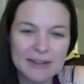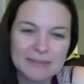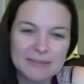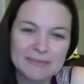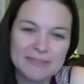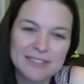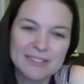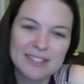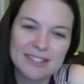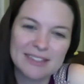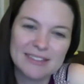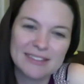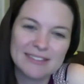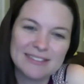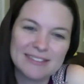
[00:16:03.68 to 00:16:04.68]
to
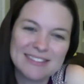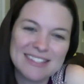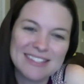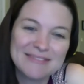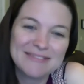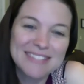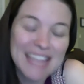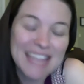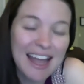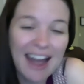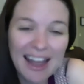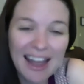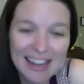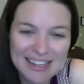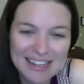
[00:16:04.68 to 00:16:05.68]
say
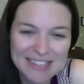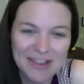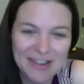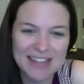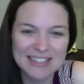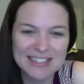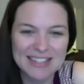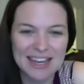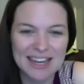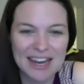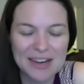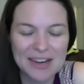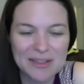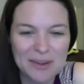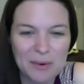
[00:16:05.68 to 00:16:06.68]
hi to us. And I
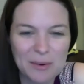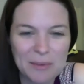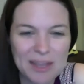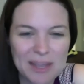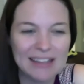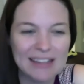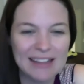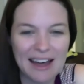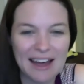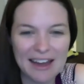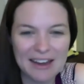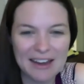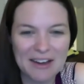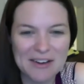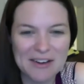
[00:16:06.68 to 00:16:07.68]
know there will be a lot
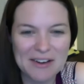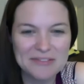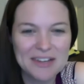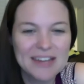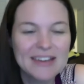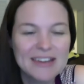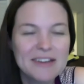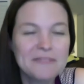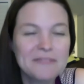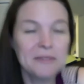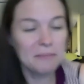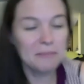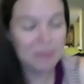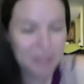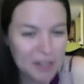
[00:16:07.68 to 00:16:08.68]
of
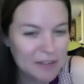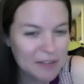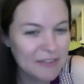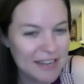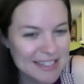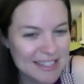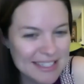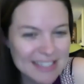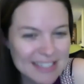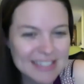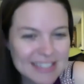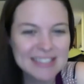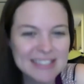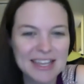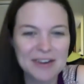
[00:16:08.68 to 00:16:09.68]
familiar faces
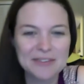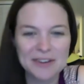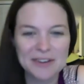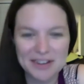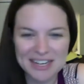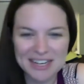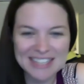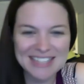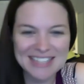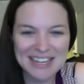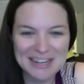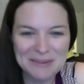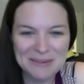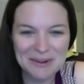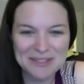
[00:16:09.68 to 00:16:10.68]
that are very excited
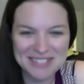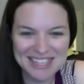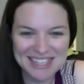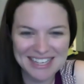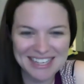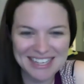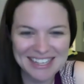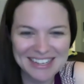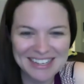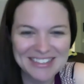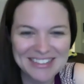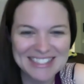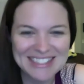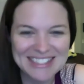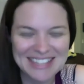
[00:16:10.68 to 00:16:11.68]
about seeing you
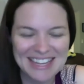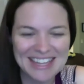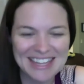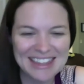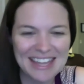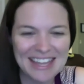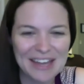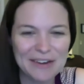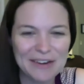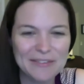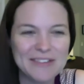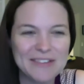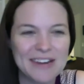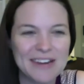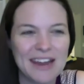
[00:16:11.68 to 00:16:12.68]
and seeing the interview.
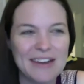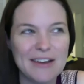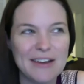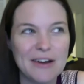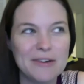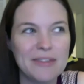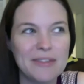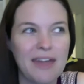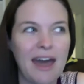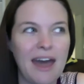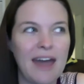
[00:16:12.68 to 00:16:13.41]
And I know that